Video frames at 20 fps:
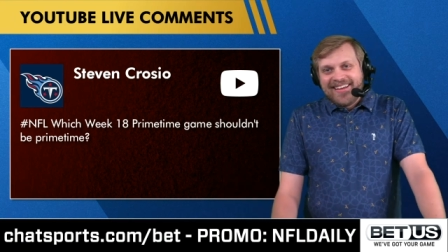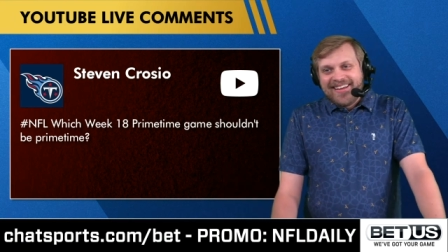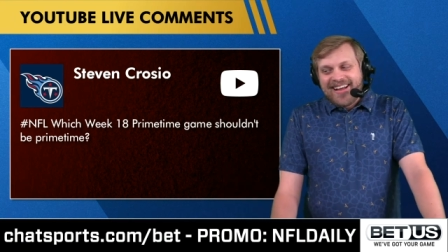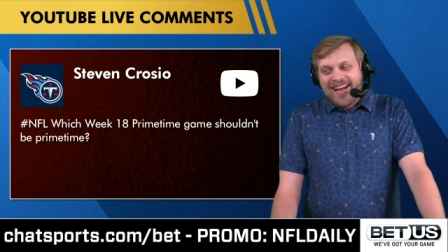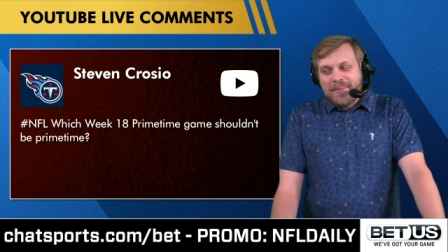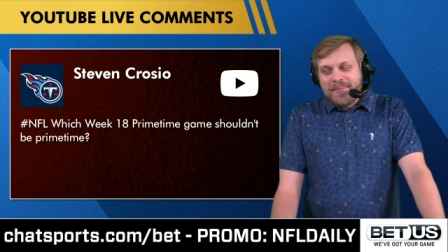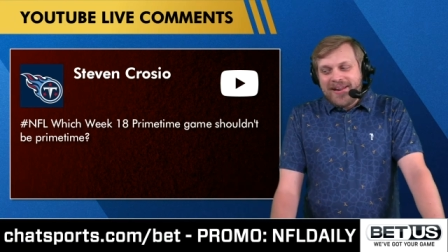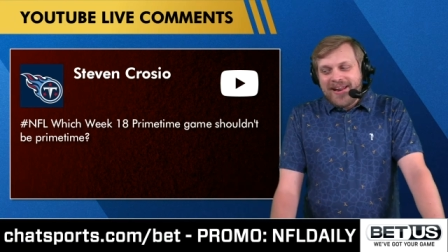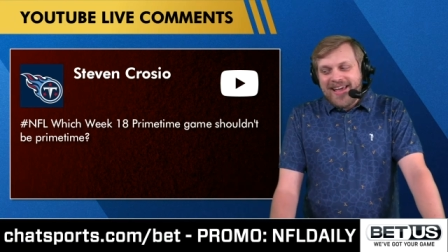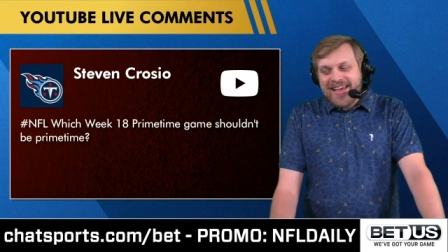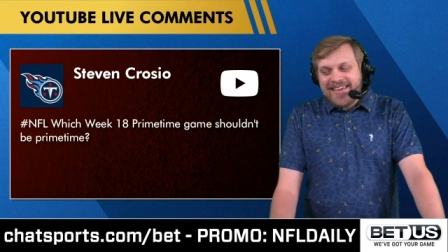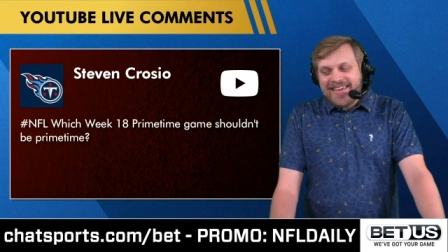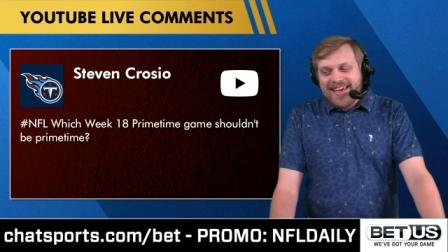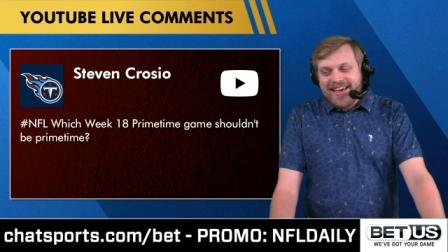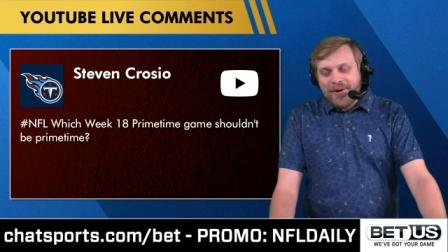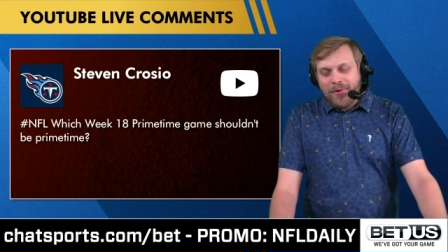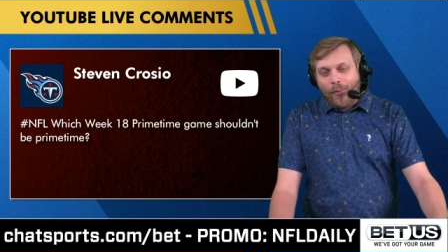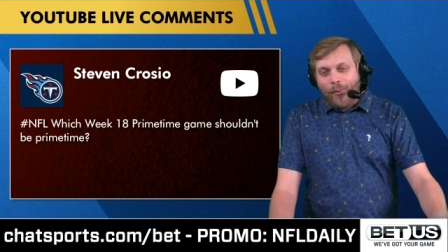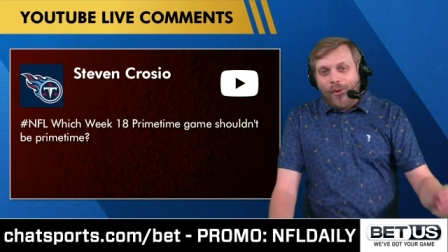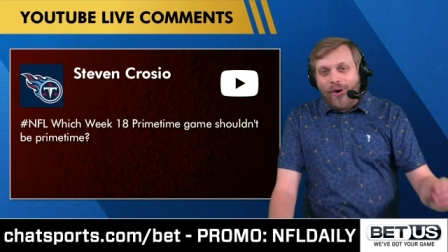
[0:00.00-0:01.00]
I mean, I
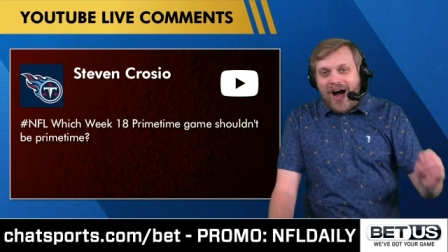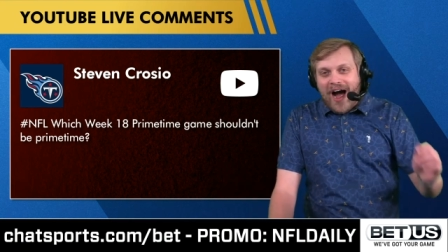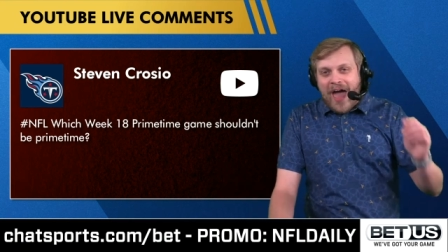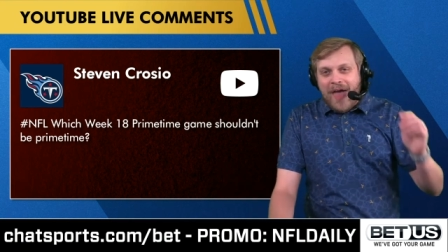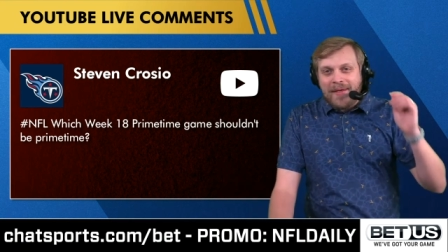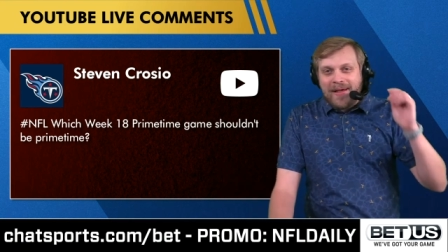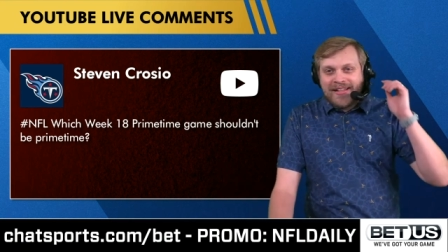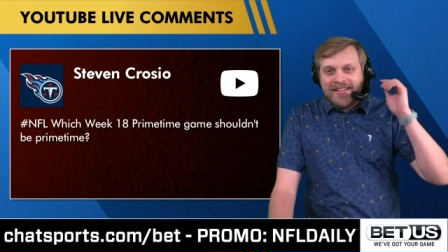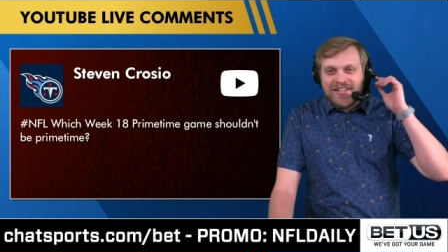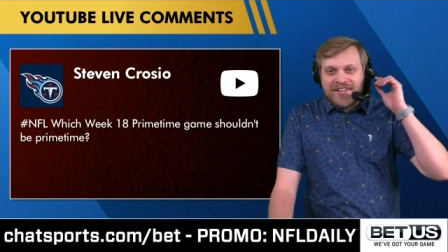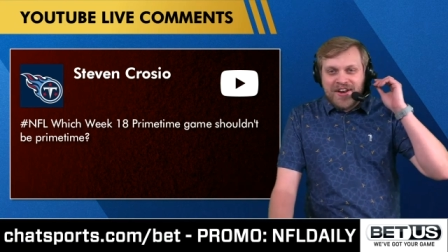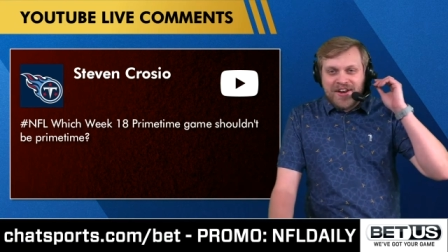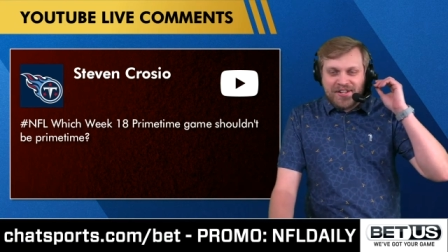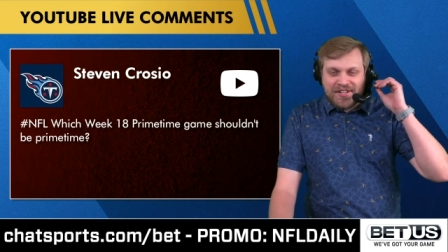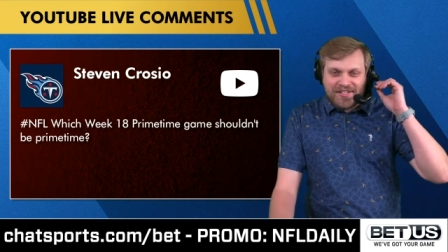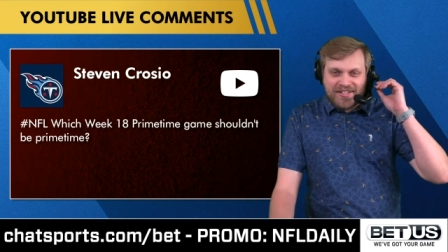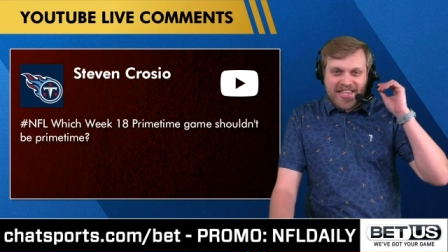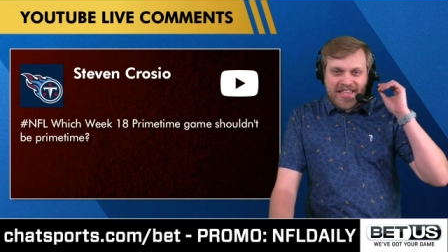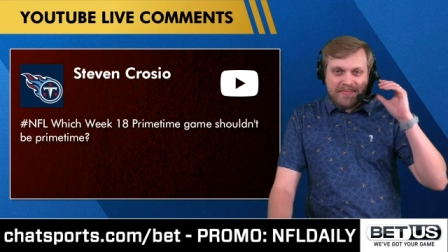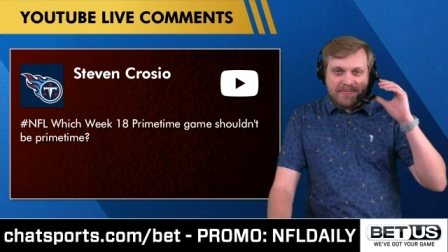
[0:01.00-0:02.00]
get why they did it
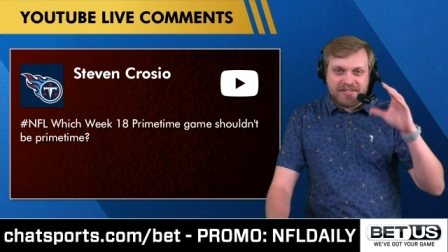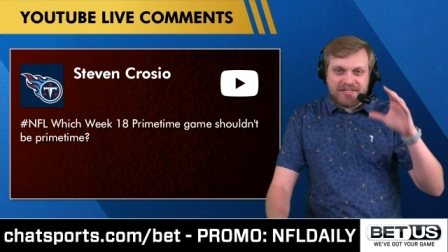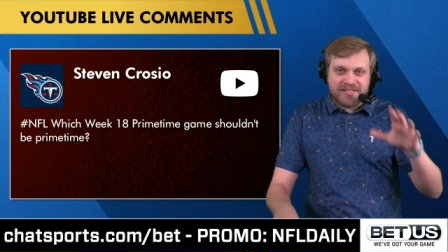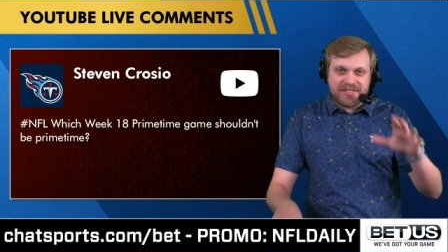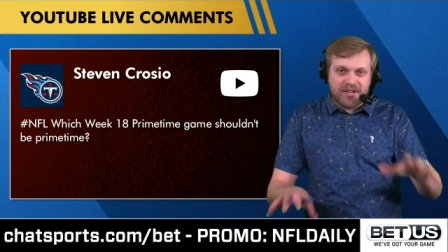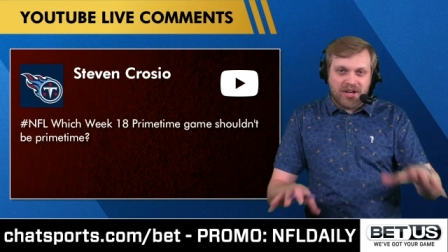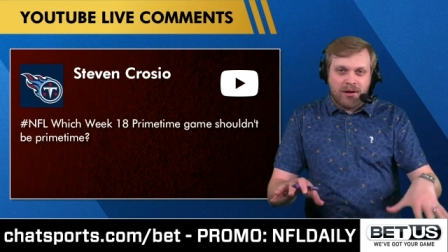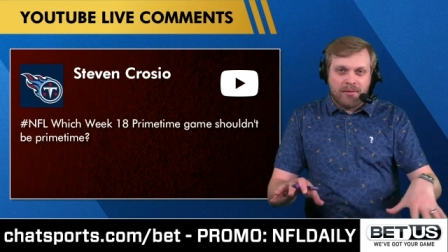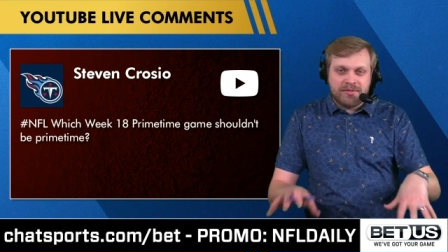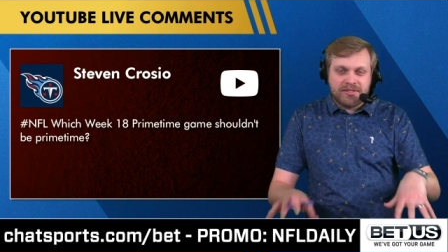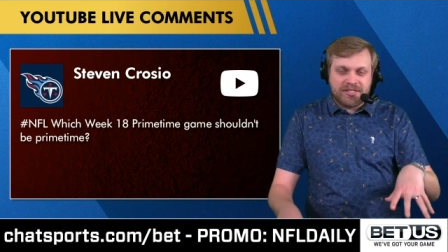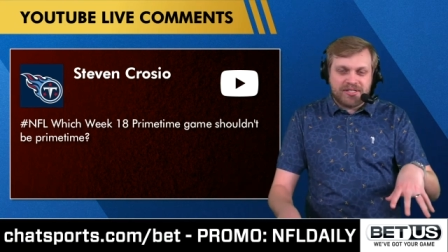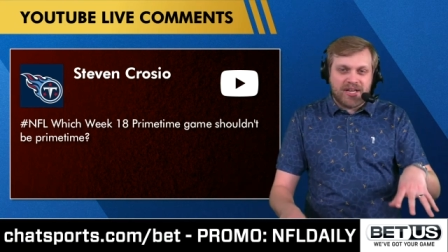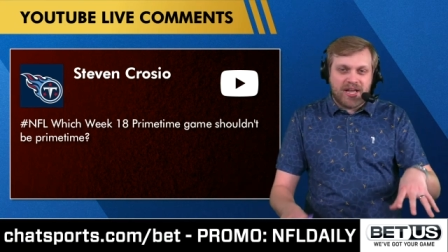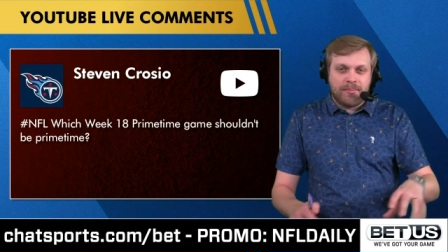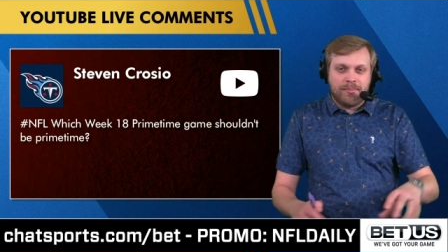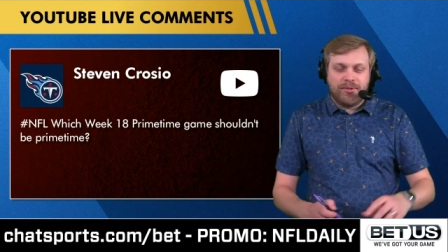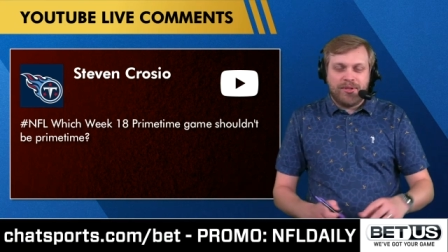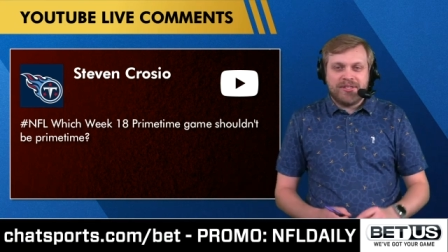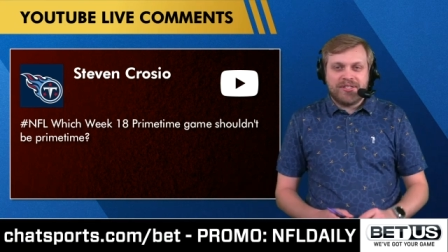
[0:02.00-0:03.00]
to keep some
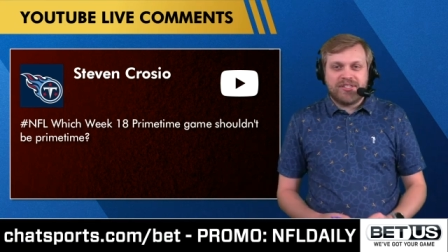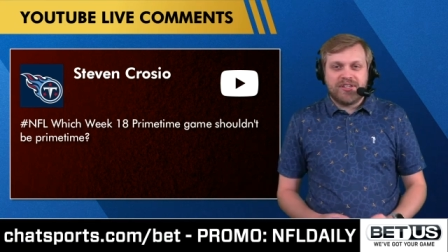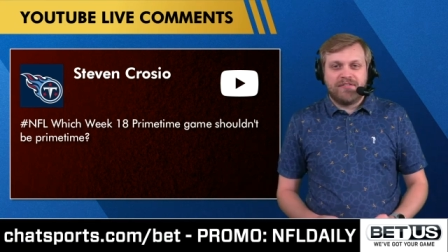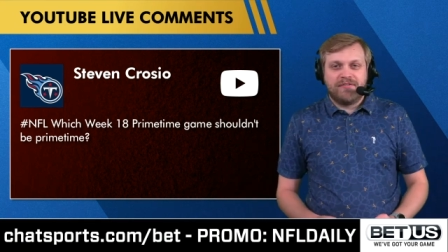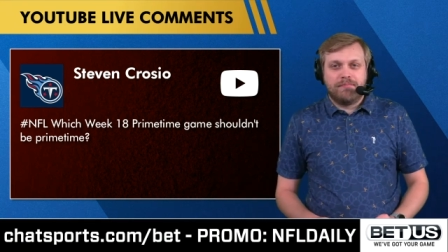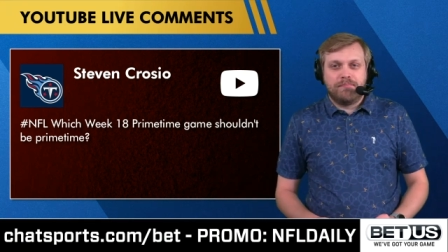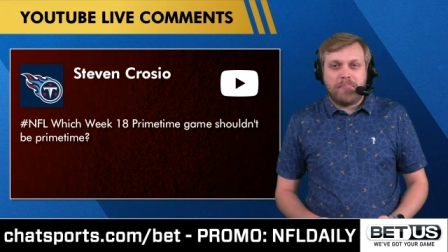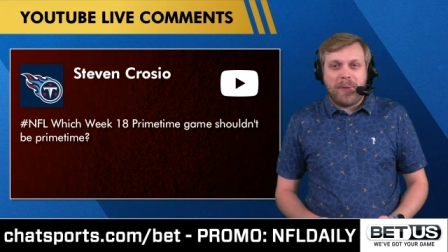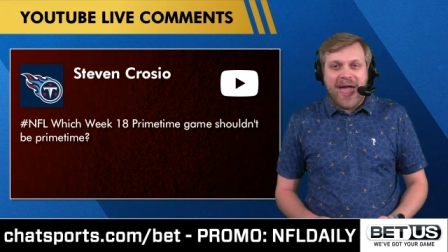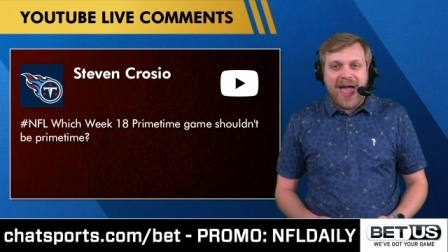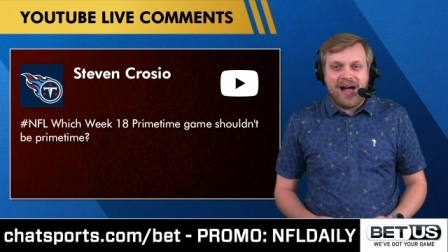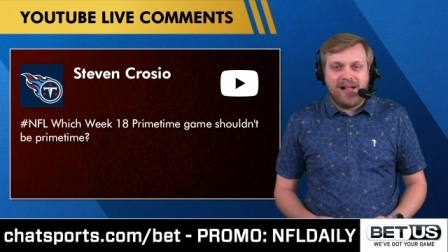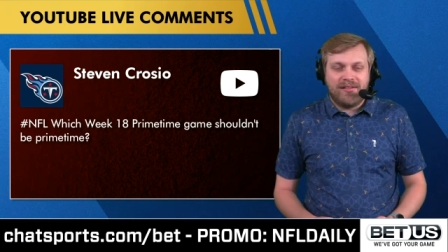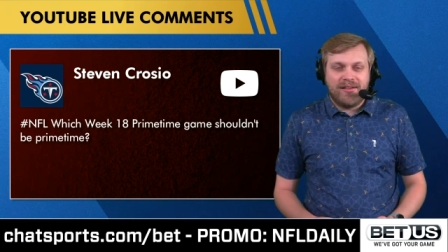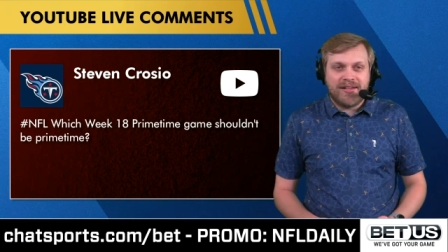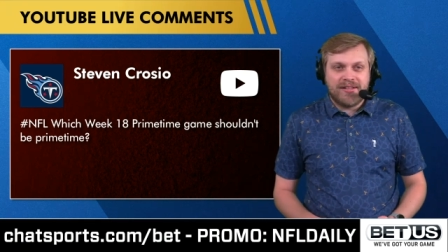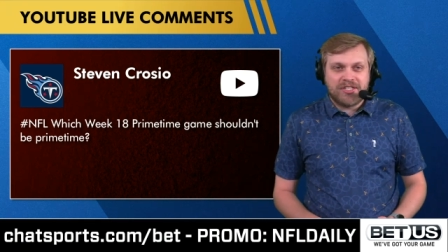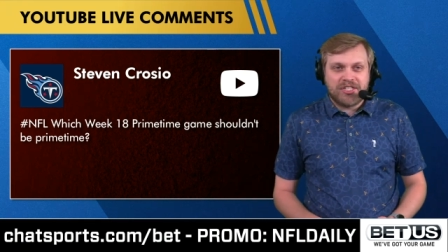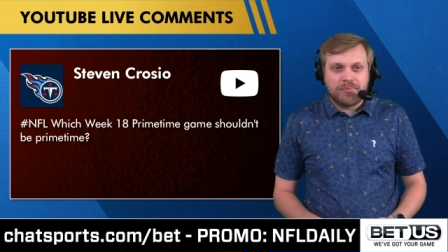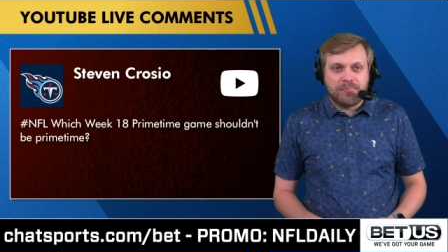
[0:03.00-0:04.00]
semblance of
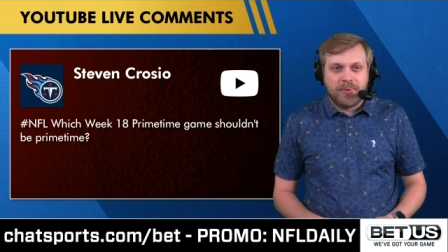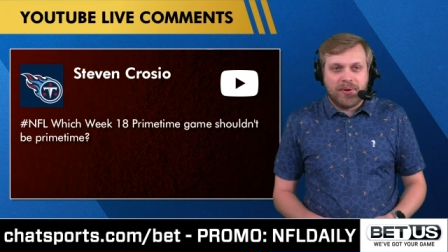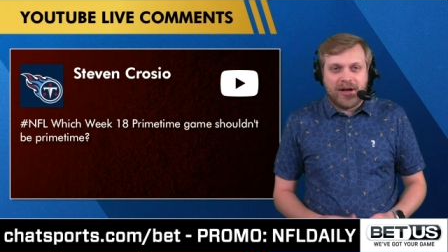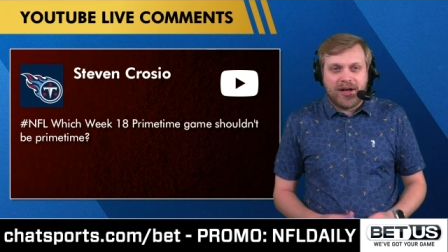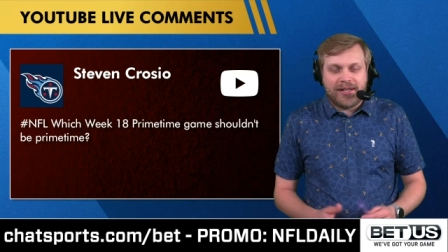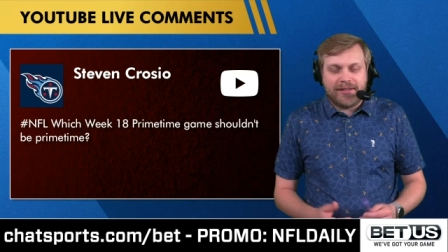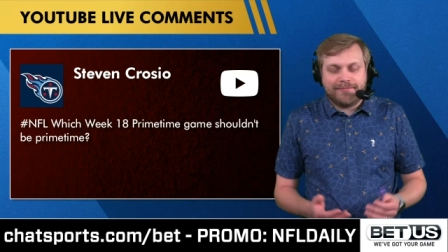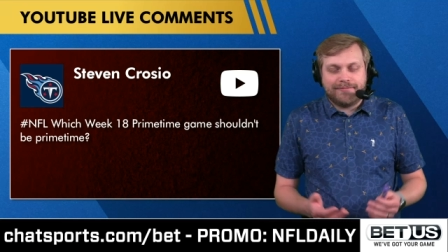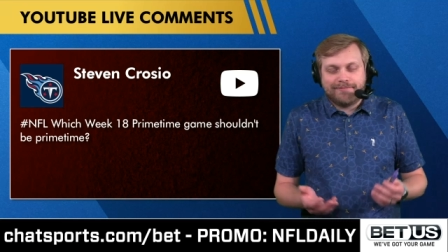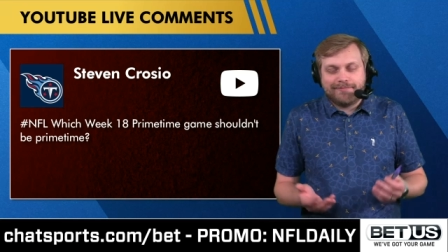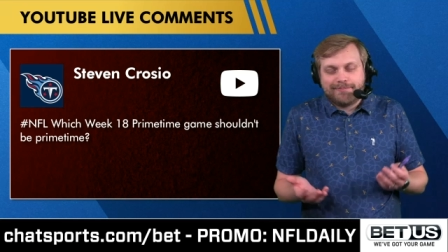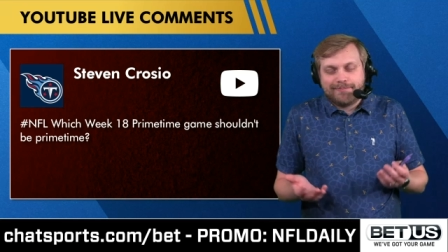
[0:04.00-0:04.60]
balance, but